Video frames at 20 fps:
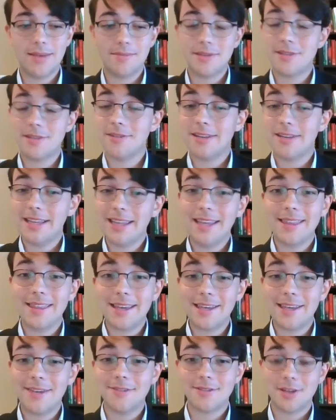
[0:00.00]
Mr. Neily,
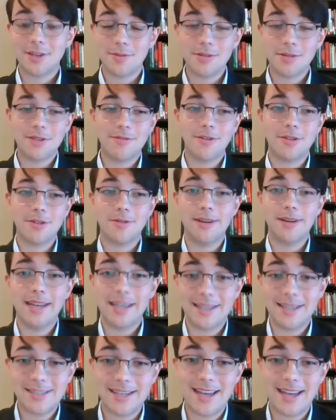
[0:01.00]
thank you so much for joining
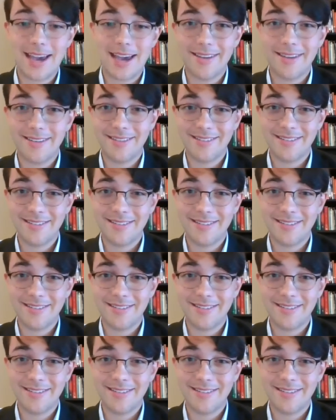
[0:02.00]
us today.